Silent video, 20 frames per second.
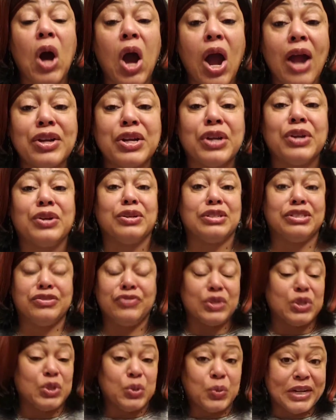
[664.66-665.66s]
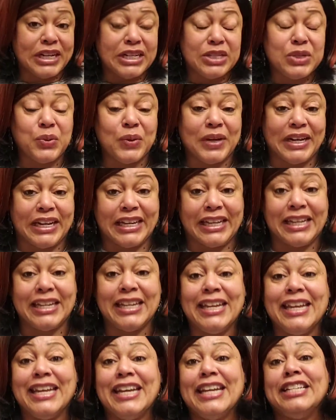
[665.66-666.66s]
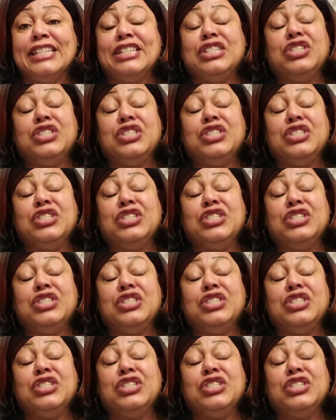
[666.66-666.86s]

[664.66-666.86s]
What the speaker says: partners for 2020 to